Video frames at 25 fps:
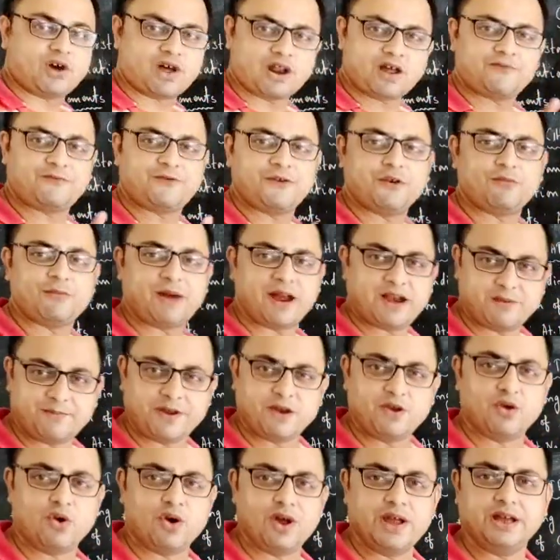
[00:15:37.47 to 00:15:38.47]
All of you might
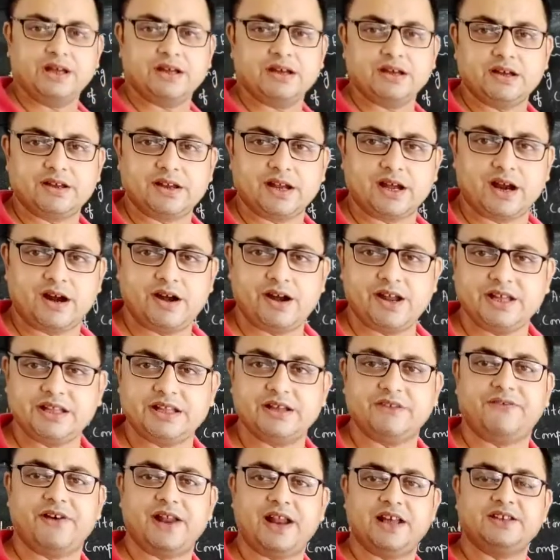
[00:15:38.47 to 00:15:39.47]
be knowing regarding
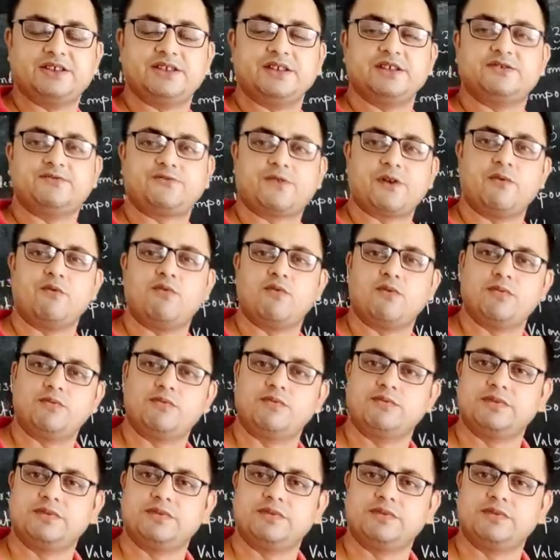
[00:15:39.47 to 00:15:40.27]
the valencies from